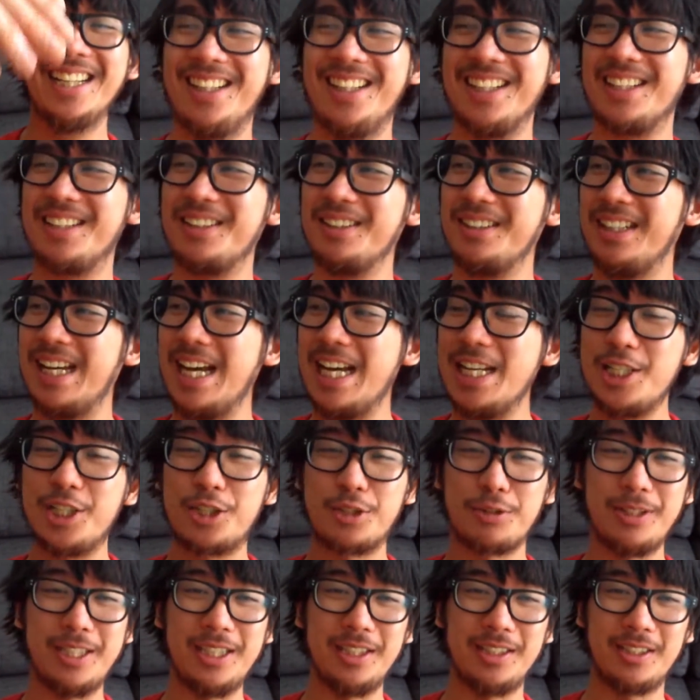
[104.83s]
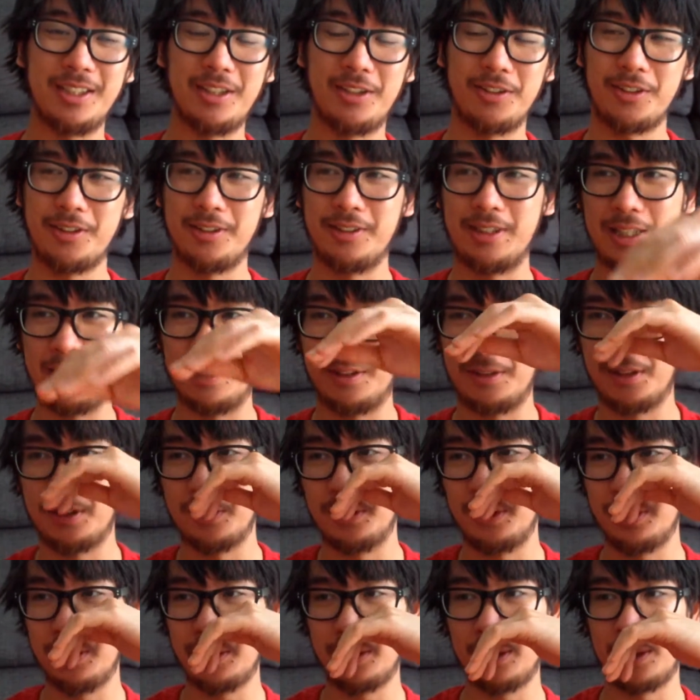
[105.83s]
Like entries on
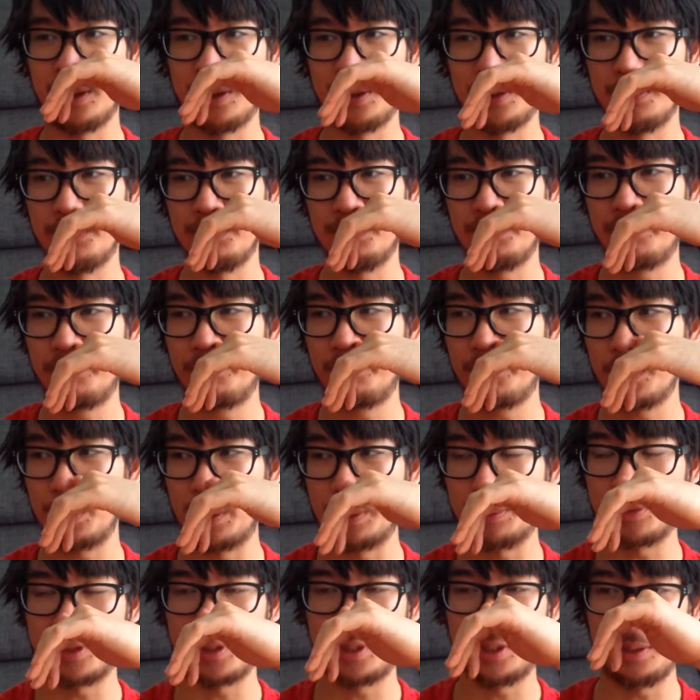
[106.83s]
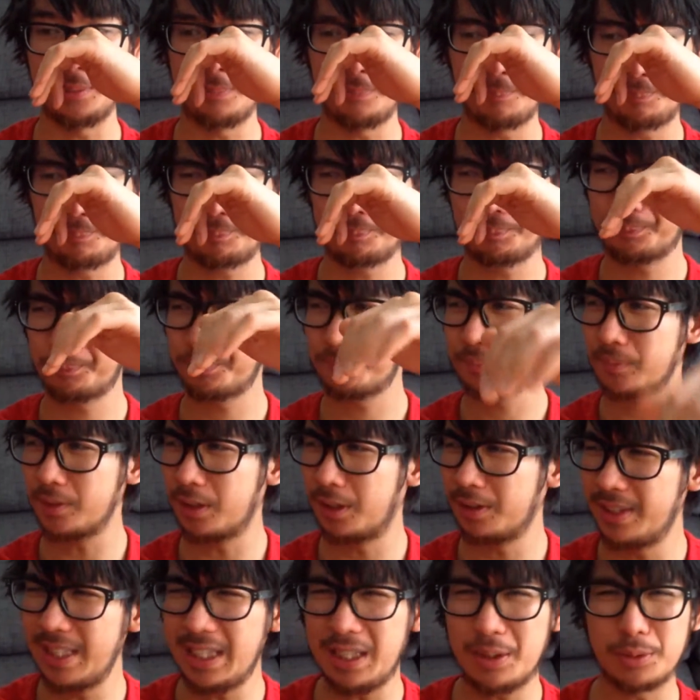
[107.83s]
that website,
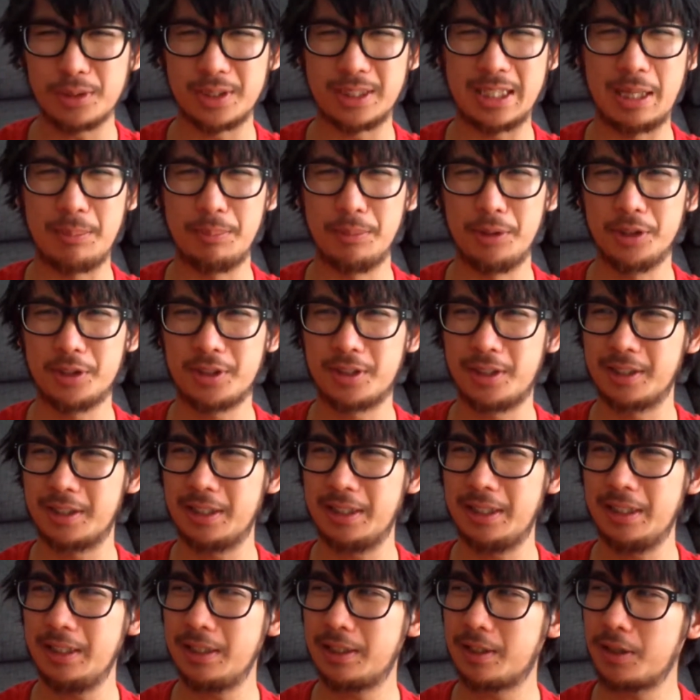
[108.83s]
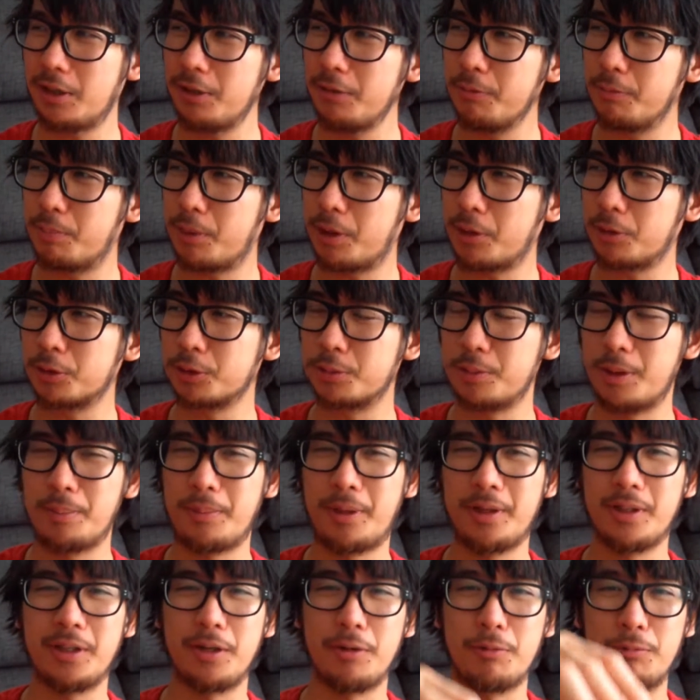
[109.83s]
I think it was that much. Like, it kind of boggles my
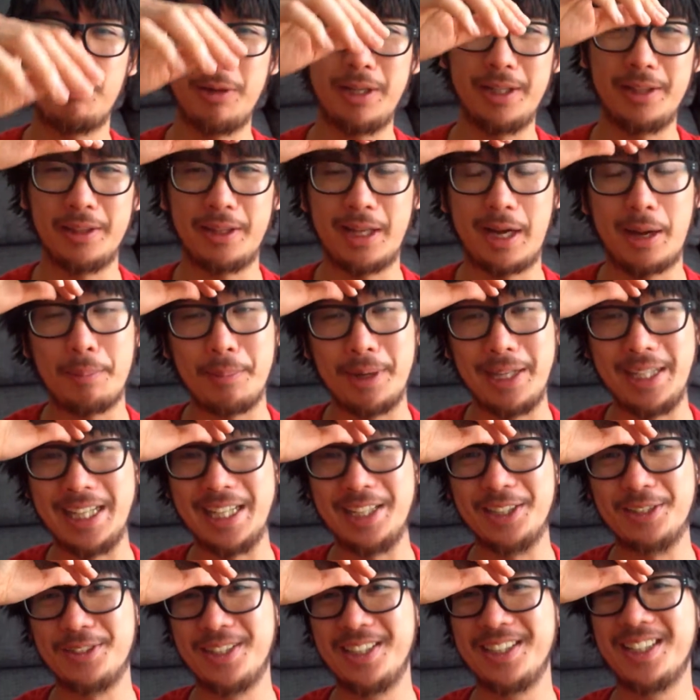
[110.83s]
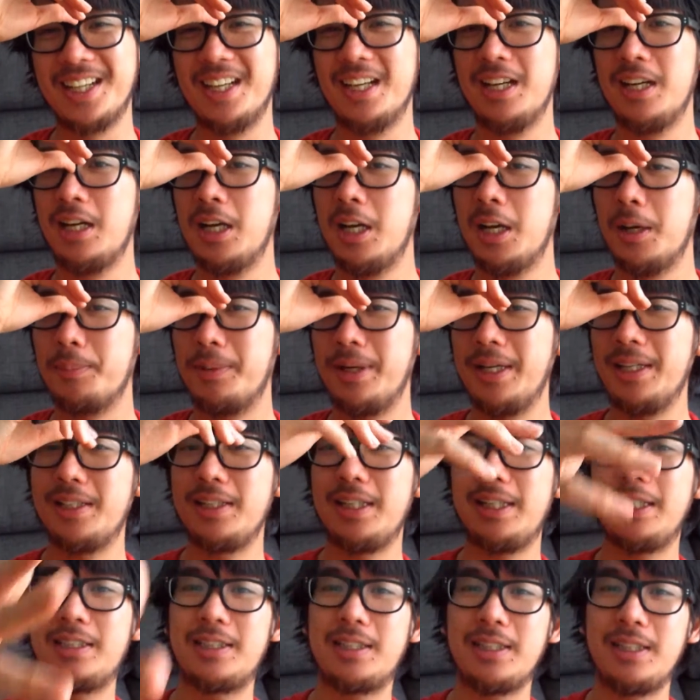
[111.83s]
mind that I've written that many entries. But
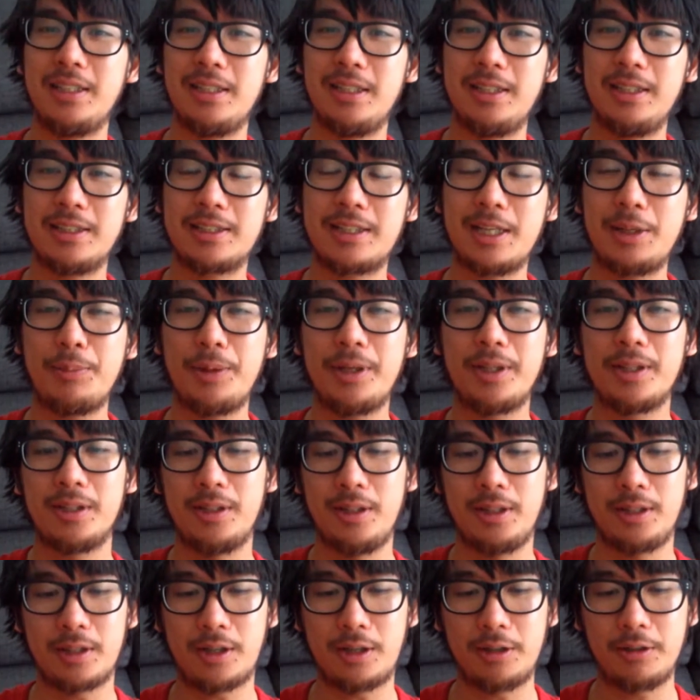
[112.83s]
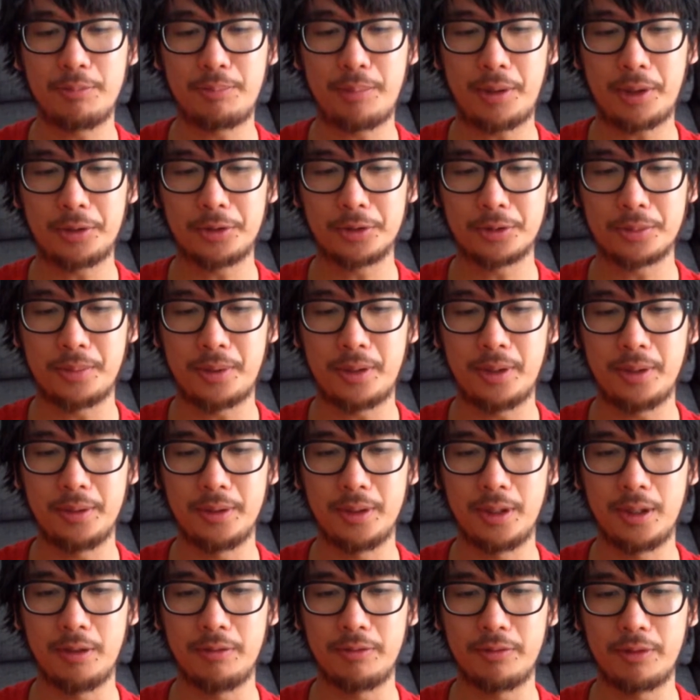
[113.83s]
it's in the same way that it kind of boggles my
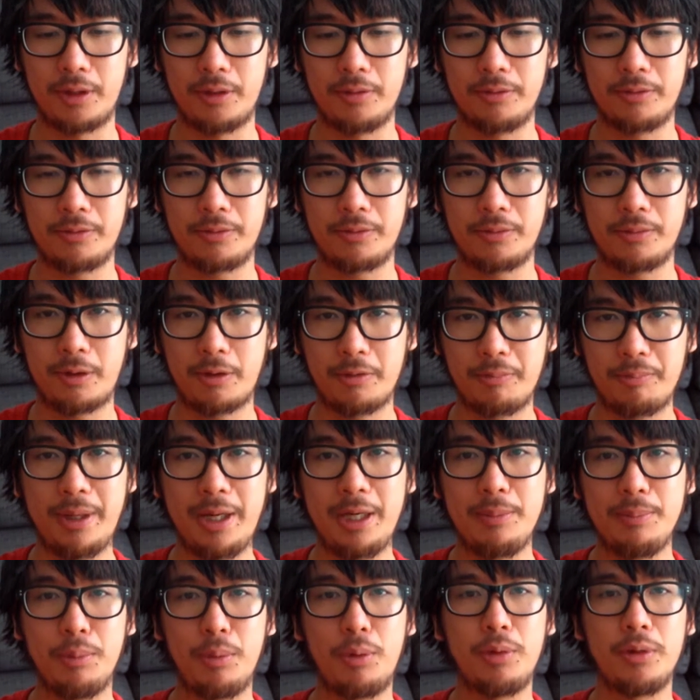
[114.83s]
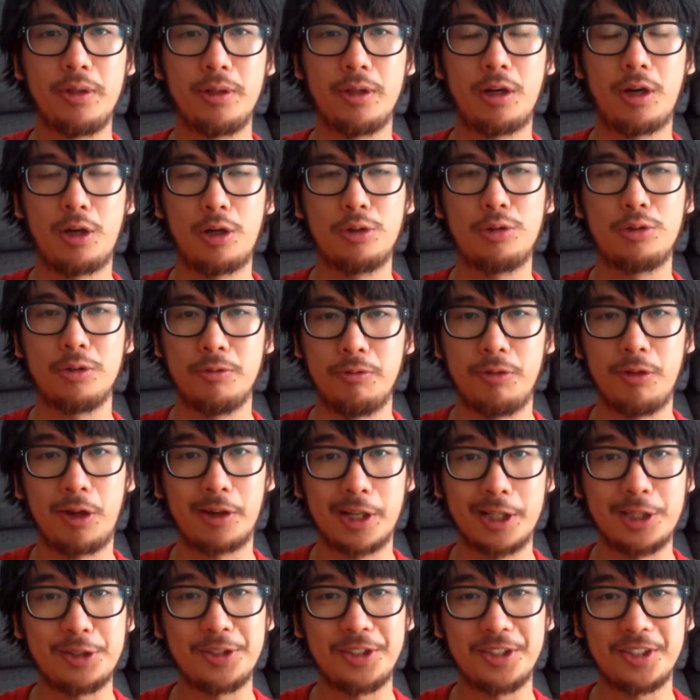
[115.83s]
mind that I've made more than 100
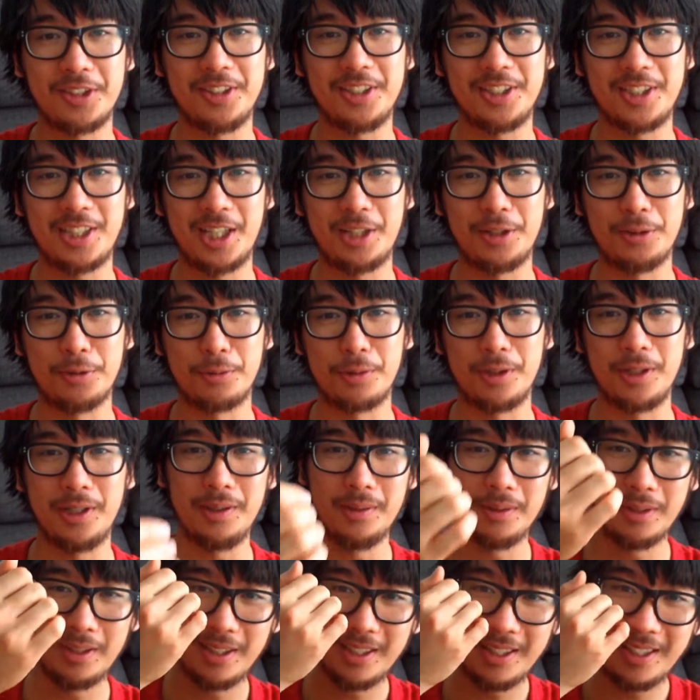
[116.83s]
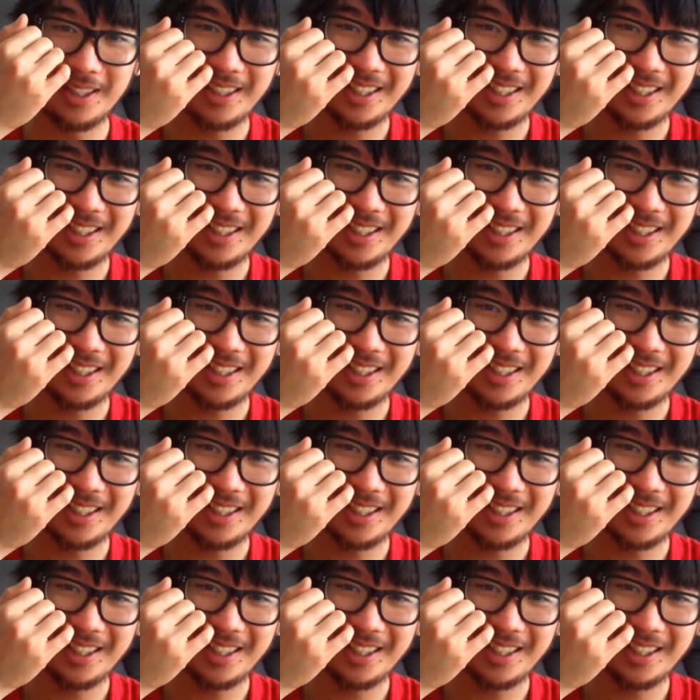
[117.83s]
vlog entries on this channel, right?